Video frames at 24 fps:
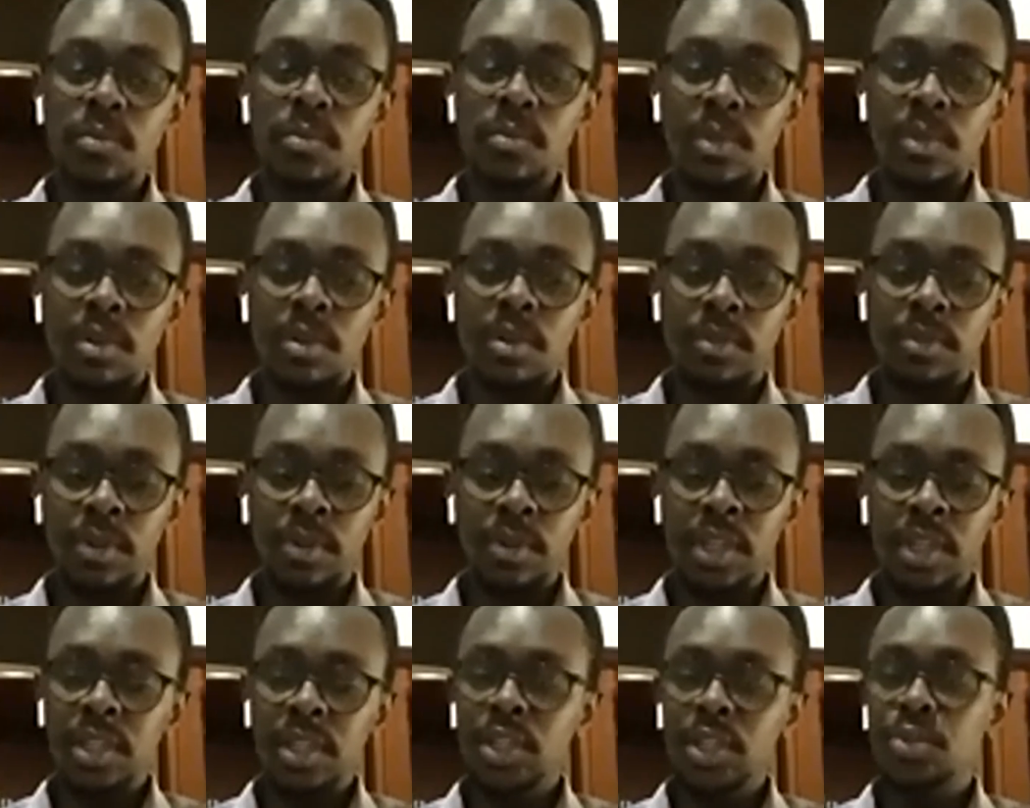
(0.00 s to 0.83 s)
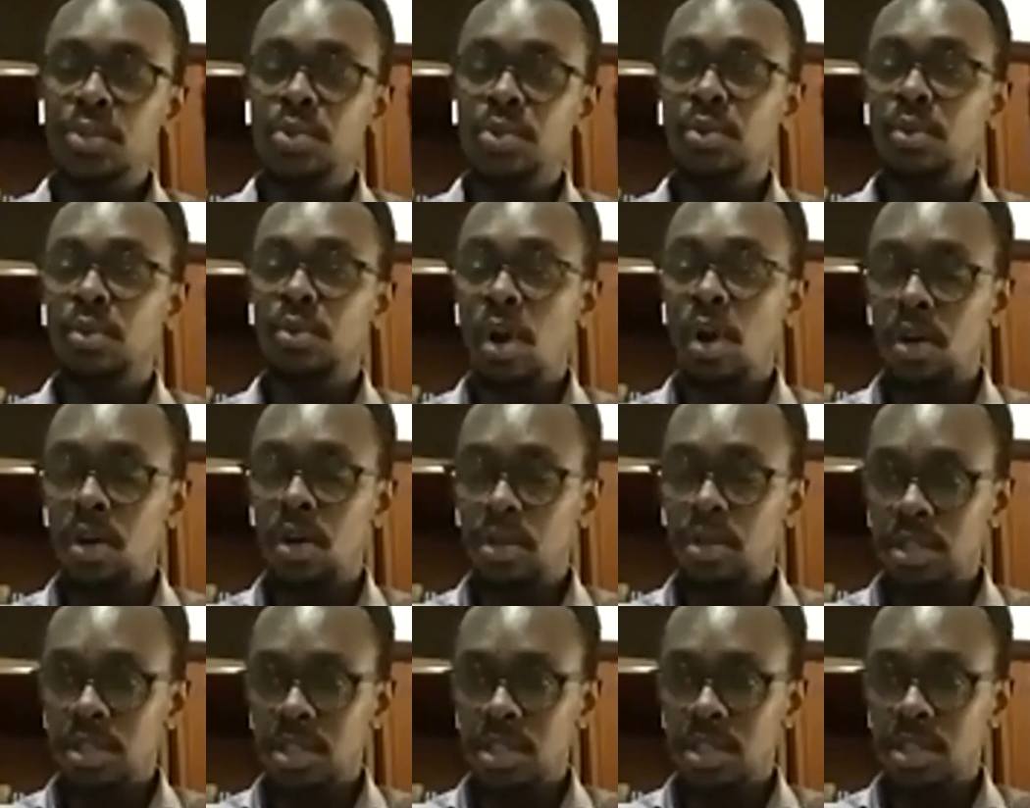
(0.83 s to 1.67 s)
falling into
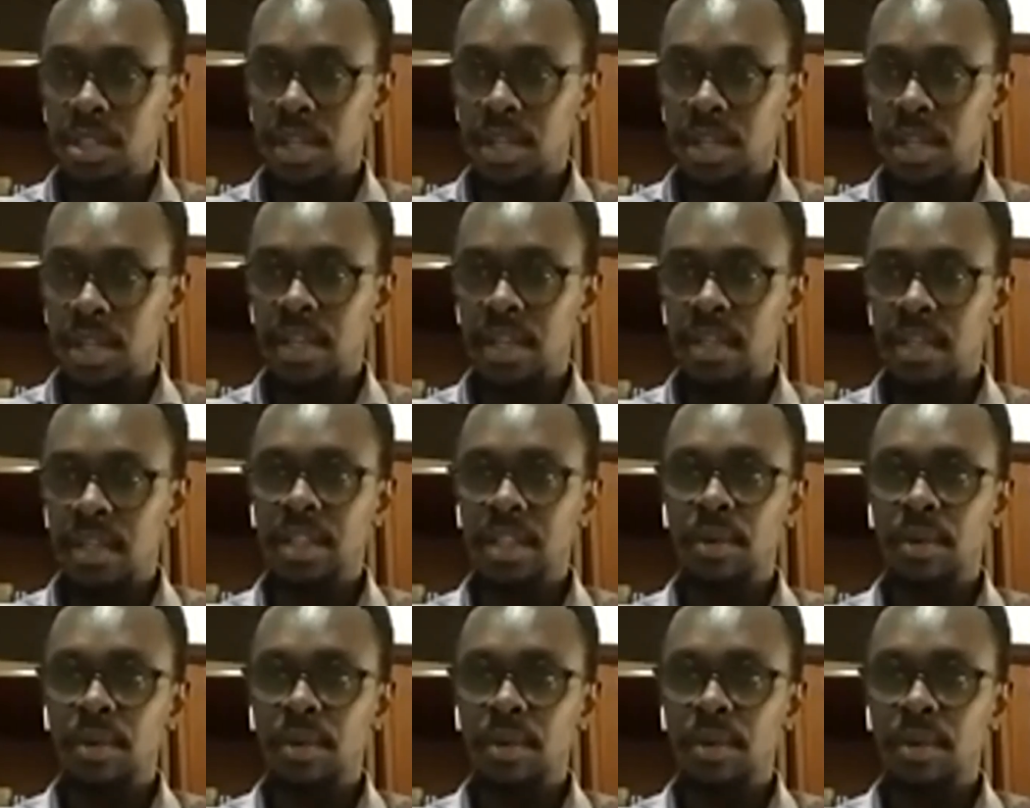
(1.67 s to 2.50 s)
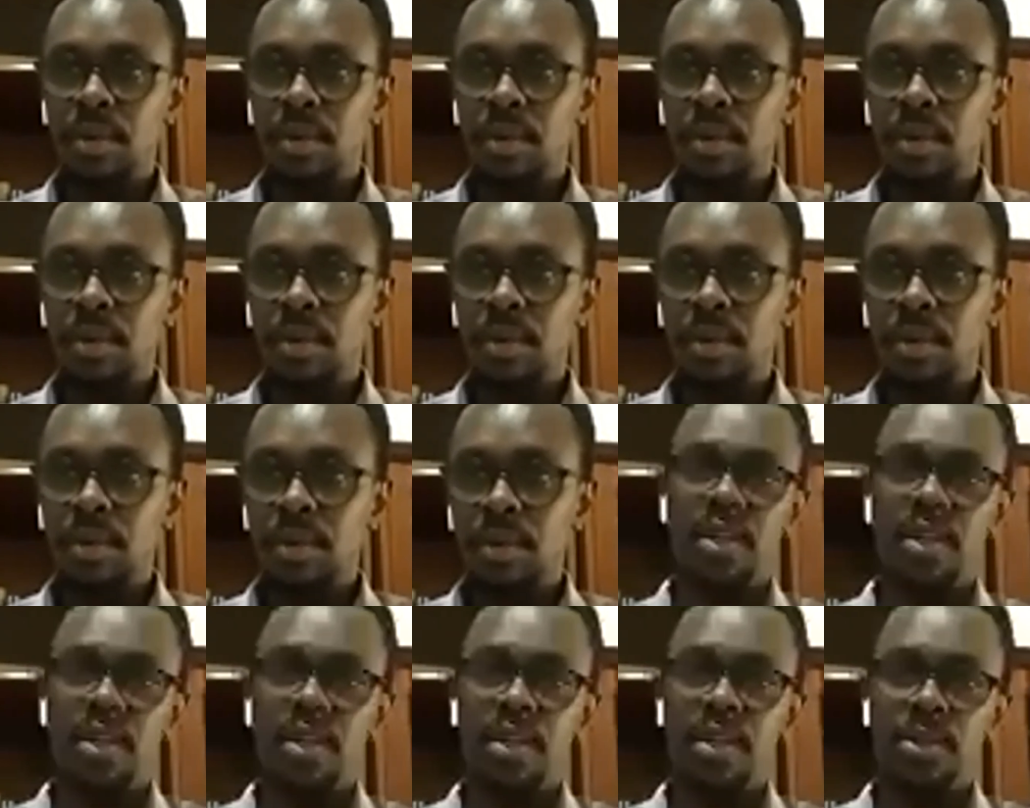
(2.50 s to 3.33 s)
wars, and in the worst case
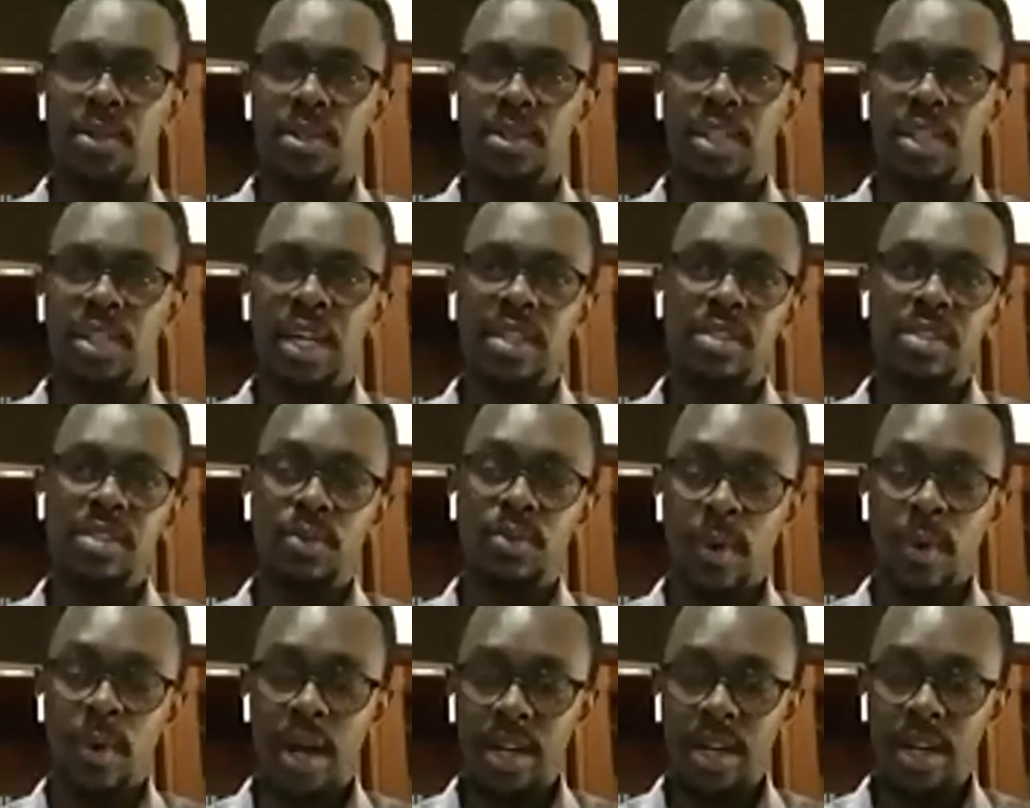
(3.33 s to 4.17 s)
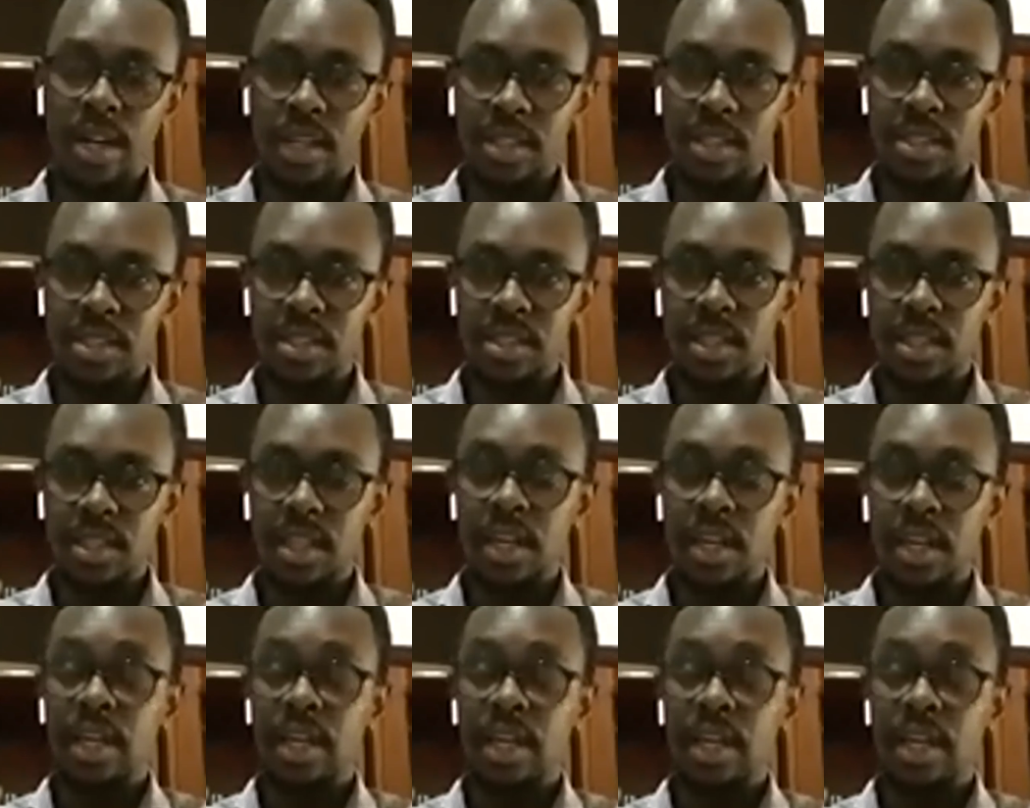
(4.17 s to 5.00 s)
scenarios as Rwanda's
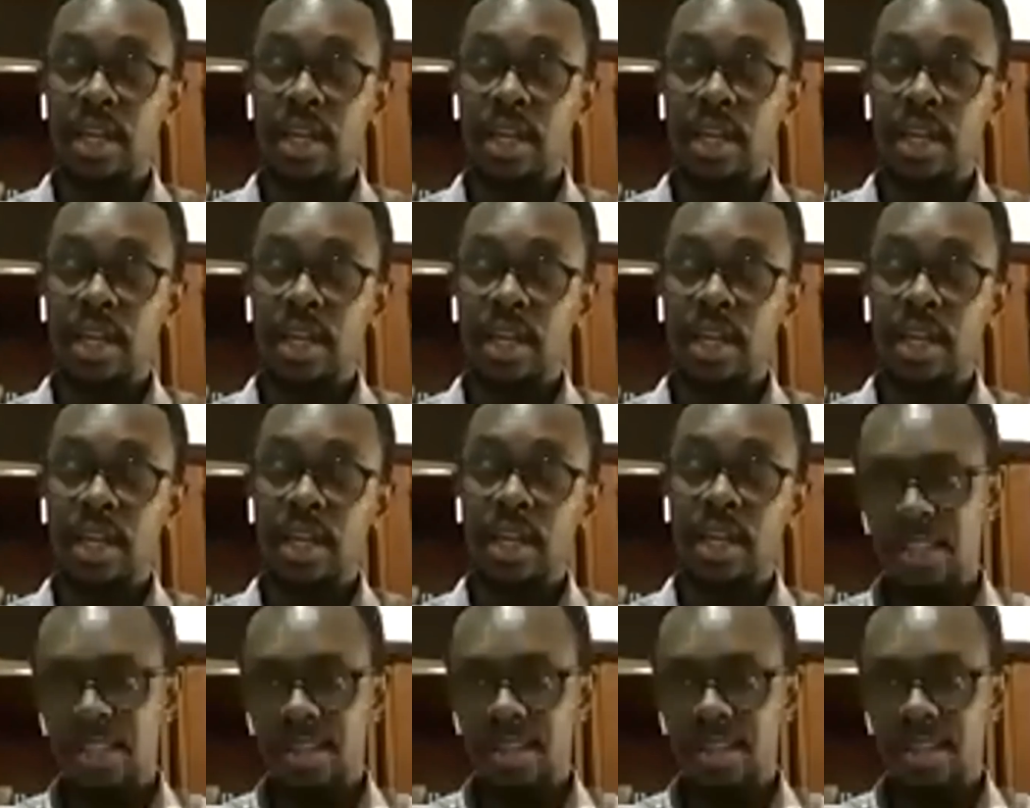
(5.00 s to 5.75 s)
in a genocide.